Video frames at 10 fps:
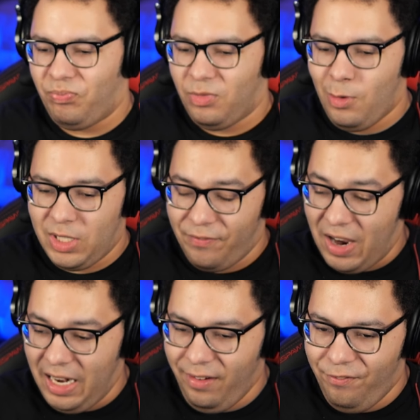which I
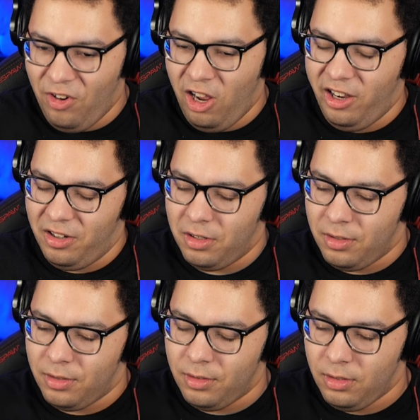find even funnier.
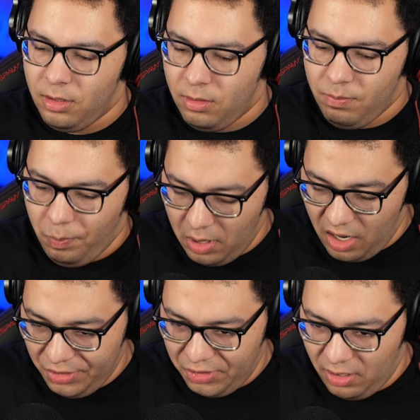But
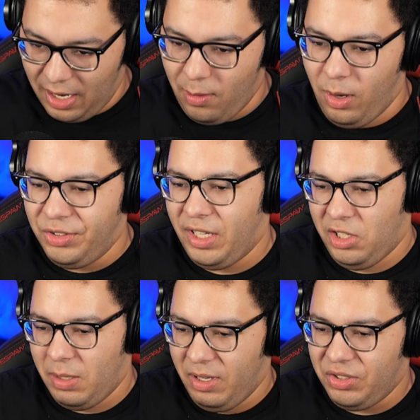also, I will say
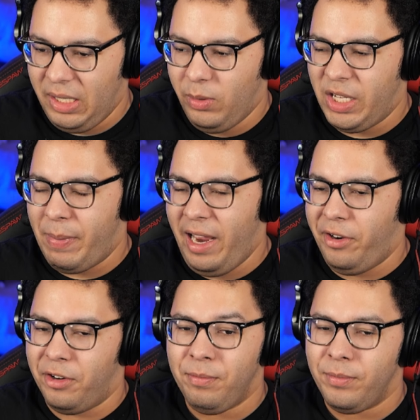Jimmy's thing was a
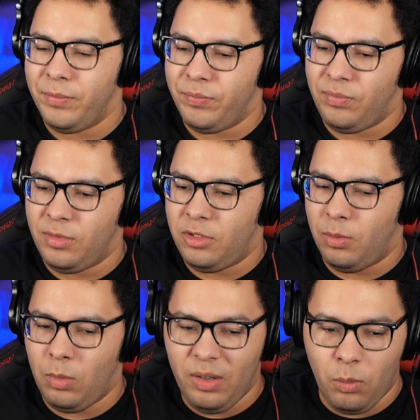banger.
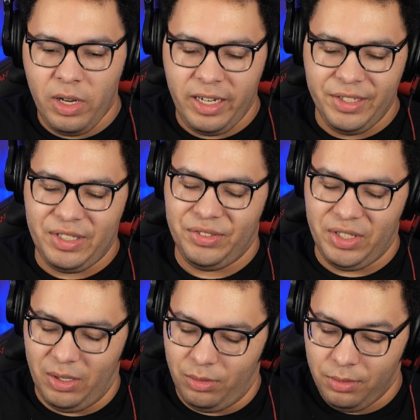What is that
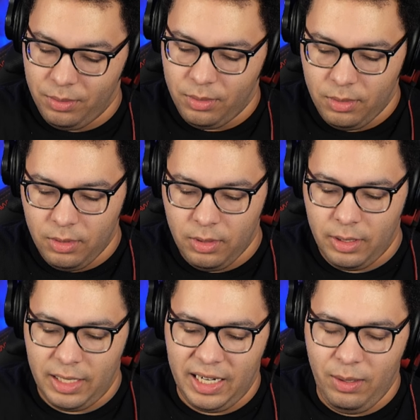sound?
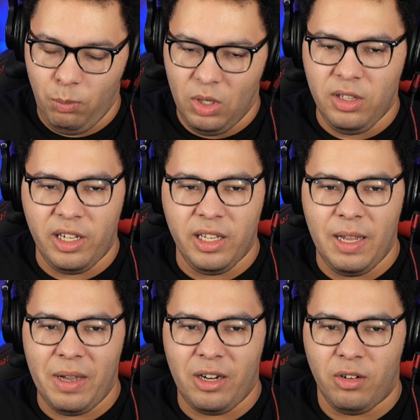I would look it
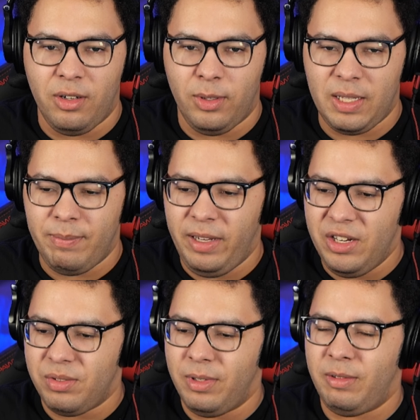up. I don't know what type of
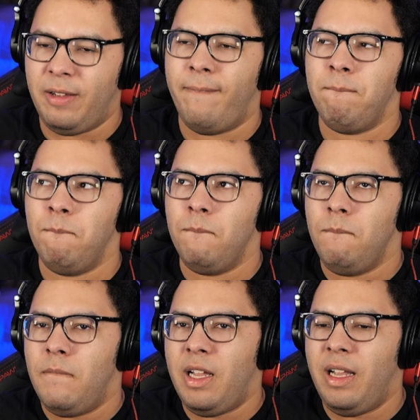instrument that.
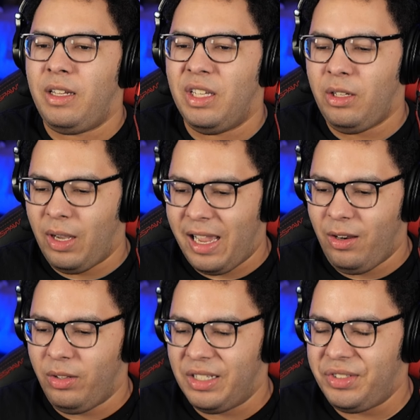Cause I know
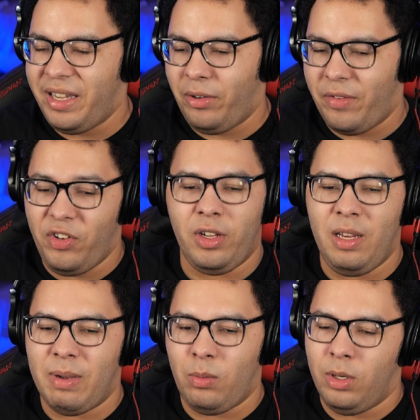that sound. I feel like
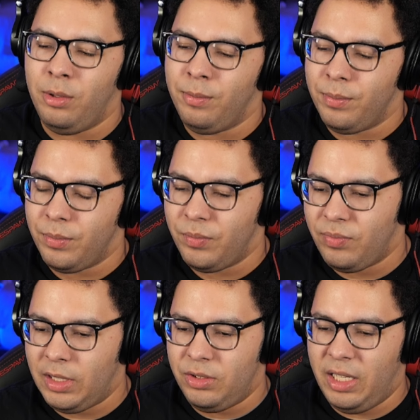anybody would.
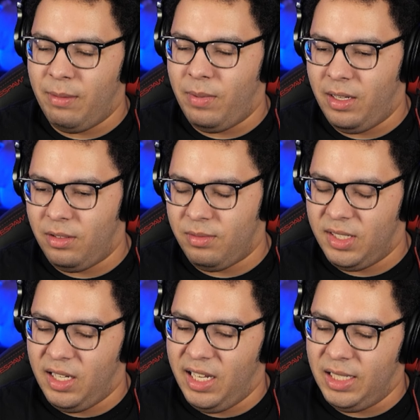So yeah,
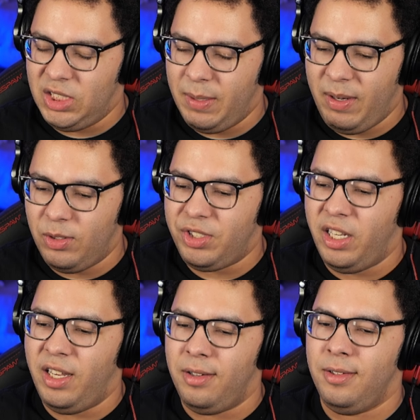but Jimmy was good.